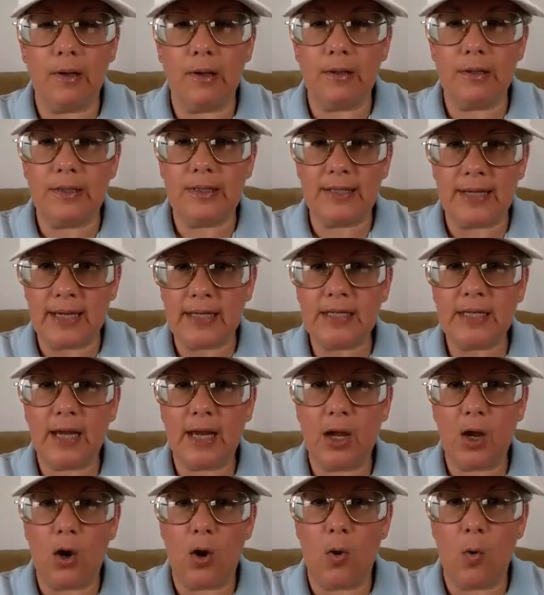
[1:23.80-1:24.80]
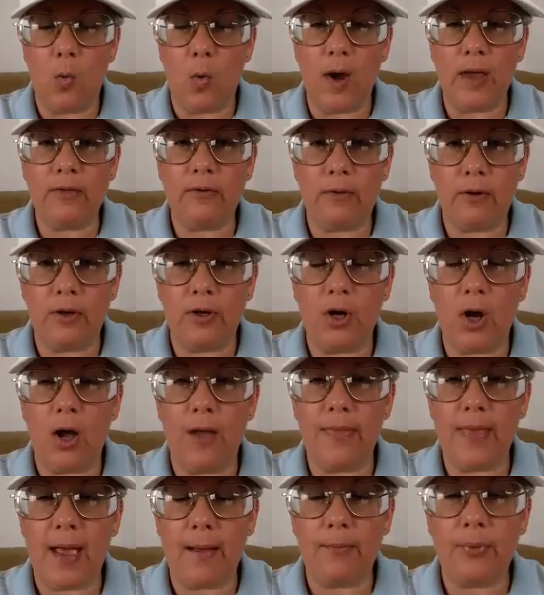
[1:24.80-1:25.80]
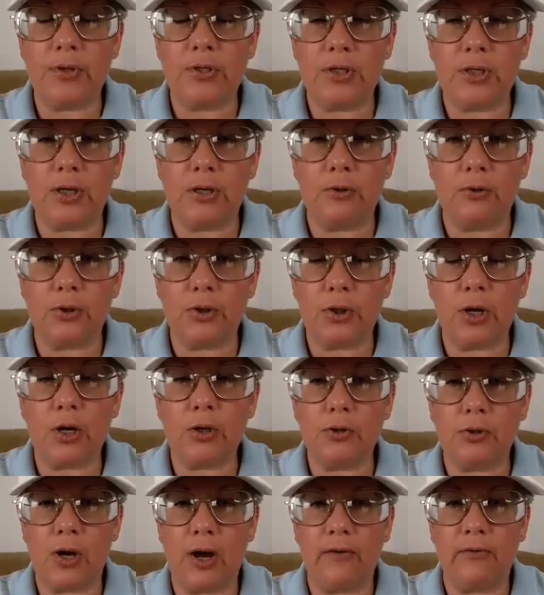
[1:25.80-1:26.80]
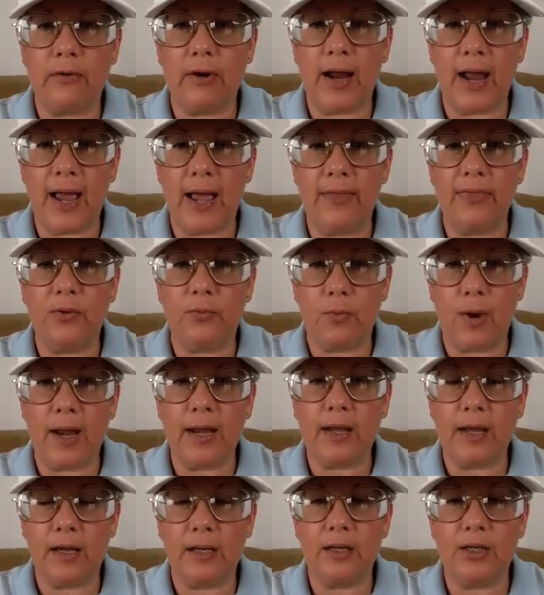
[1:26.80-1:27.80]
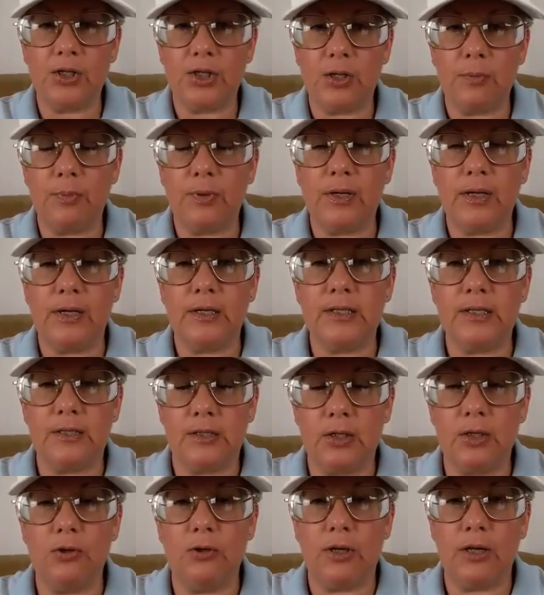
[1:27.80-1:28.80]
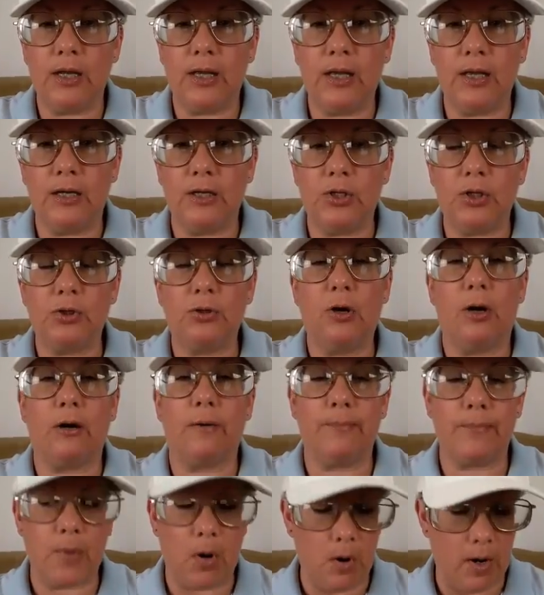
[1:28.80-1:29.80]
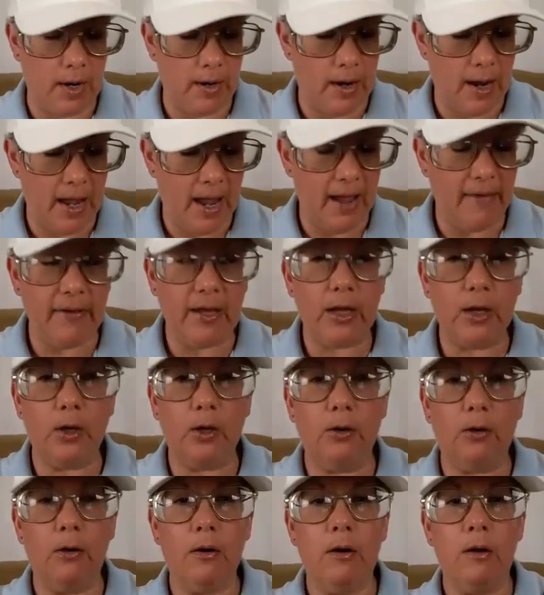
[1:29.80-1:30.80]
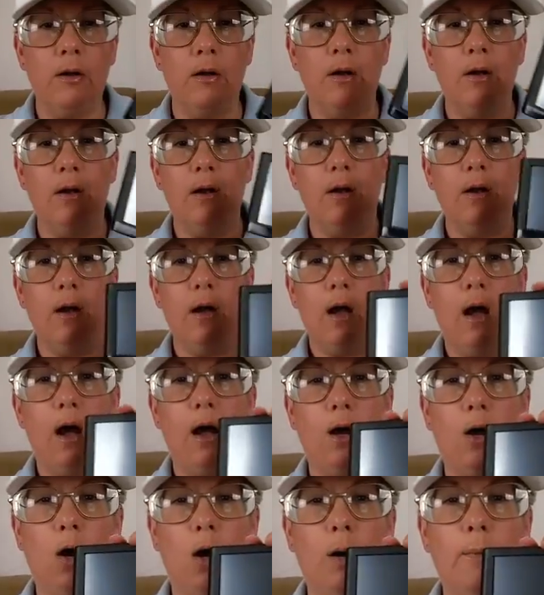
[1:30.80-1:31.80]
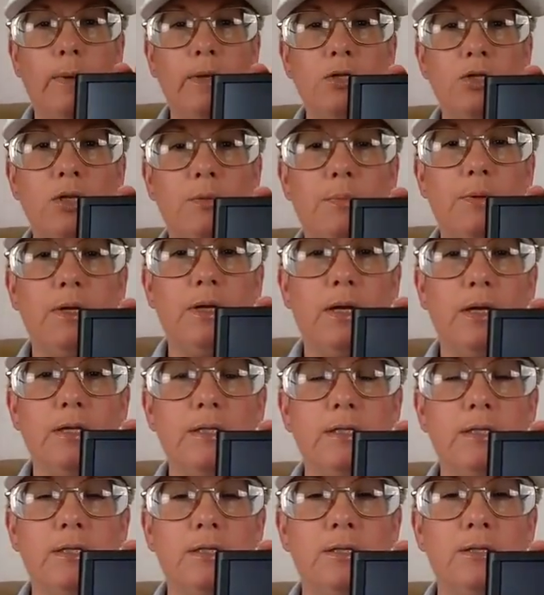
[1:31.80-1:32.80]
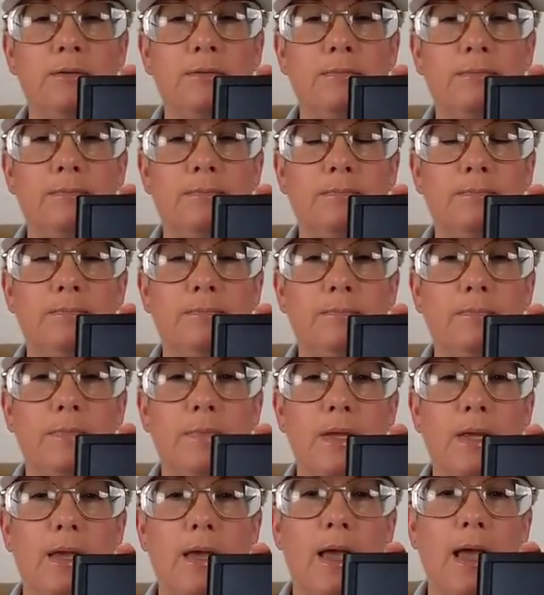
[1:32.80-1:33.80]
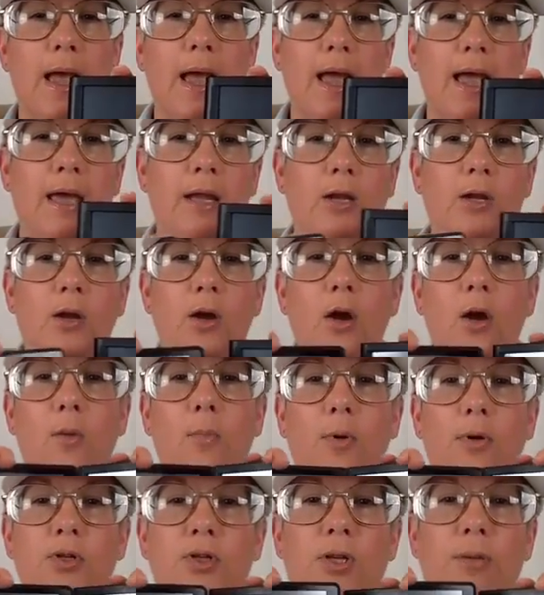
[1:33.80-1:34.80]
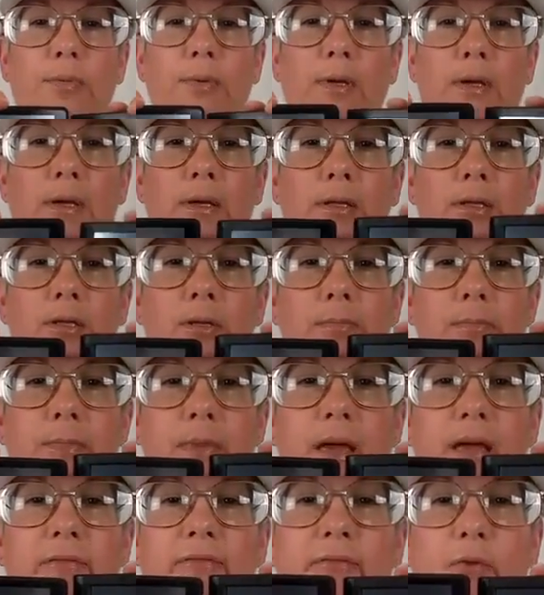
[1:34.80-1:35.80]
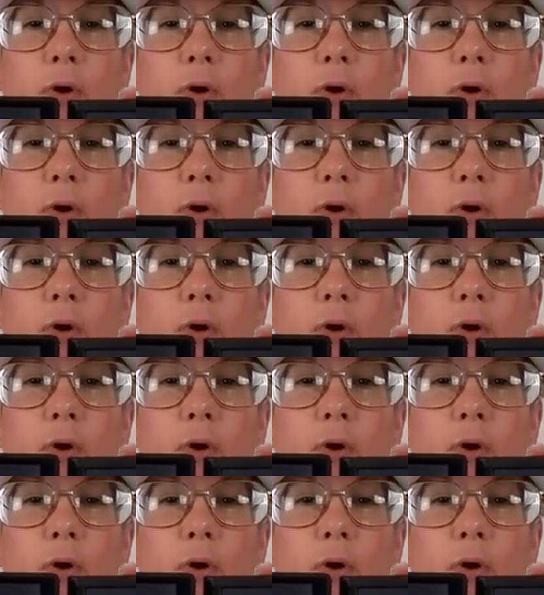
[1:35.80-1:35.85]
detail whether or not that particular truck driver had the right kind of GPS unit in his truck. All right, I have here a Garmin GPS and a Cobra GPS. And for